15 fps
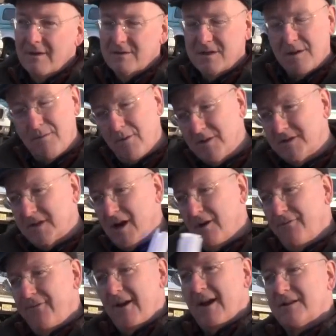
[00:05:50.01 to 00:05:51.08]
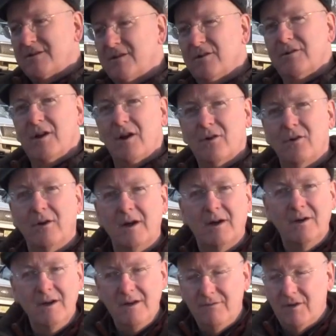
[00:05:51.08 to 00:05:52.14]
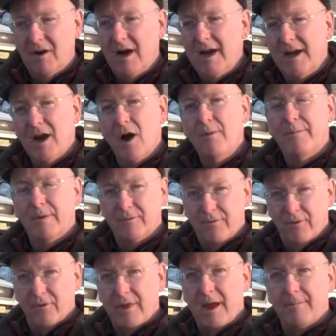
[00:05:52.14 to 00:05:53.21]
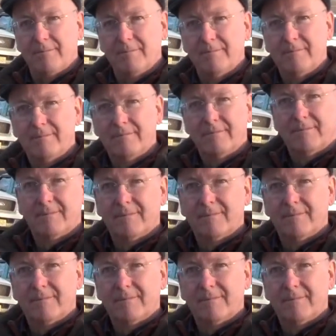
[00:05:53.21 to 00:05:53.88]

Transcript: Someone wants to go faster, they're going to leave the lane open for them.